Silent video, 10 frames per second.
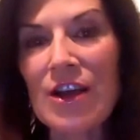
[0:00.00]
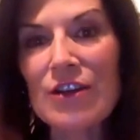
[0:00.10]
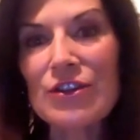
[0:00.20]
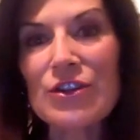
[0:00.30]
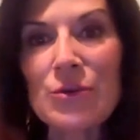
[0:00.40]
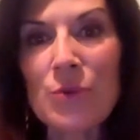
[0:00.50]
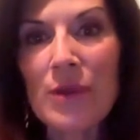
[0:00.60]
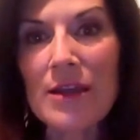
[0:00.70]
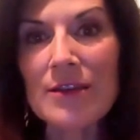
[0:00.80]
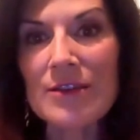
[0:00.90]
2
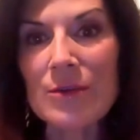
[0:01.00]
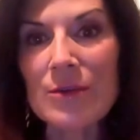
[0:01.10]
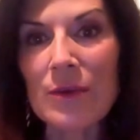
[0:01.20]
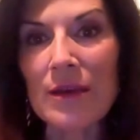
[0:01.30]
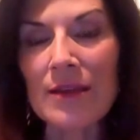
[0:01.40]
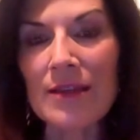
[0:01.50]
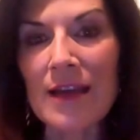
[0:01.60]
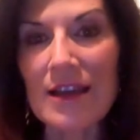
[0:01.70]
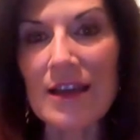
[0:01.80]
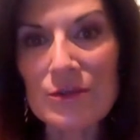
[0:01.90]
weeks with high
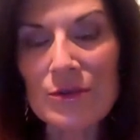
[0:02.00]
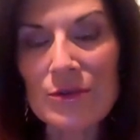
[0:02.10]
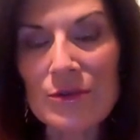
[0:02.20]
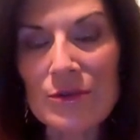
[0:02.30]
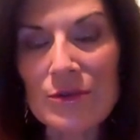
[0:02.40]
school students